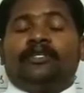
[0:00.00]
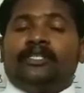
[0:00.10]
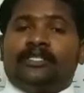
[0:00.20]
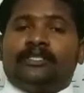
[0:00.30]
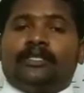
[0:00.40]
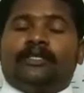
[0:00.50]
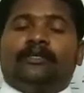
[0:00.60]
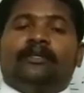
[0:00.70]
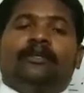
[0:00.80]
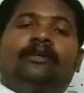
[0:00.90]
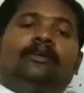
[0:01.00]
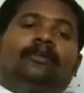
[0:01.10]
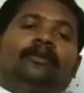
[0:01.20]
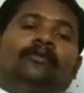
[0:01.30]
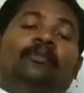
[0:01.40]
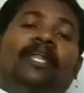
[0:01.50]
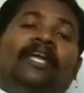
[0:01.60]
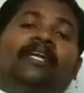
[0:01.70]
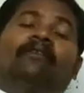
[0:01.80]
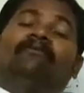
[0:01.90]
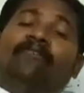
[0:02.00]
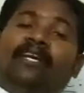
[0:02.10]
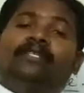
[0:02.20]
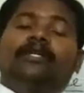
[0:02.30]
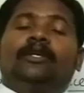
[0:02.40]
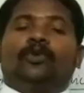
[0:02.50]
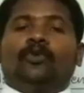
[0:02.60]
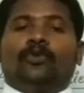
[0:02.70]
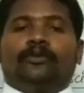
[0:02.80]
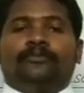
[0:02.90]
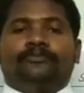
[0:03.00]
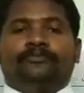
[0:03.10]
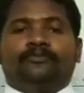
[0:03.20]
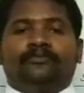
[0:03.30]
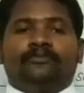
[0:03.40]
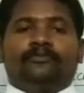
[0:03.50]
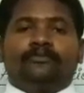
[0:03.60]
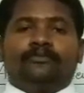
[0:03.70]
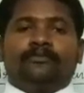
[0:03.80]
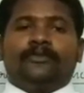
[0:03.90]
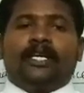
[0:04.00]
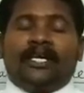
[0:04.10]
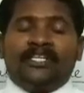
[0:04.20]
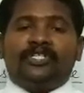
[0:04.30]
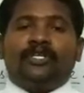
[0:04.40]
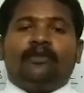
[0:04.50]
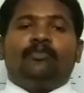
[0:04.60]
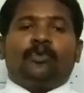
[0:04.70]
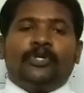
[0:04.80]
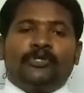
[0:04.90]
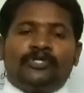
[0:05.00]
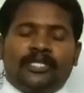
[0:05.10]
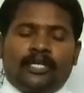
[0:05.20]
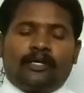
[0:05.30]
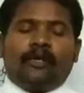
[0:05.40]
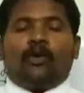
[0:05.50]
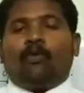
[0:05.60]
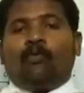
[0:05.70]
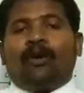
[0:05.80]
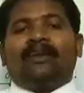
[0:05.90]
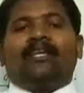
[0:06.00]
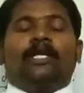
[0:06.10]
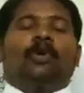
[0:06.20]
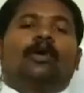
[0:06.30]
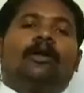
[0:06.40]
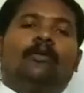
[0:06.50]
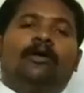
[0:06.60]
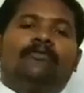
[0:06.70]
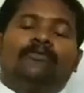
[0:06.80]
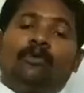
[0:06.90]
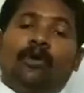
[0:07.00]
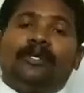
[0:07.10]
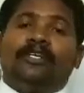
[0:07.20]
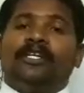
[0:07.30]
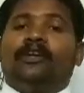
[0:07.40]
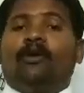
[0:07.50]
is playing a vital role. Instead of producing 1 kilogram of quantity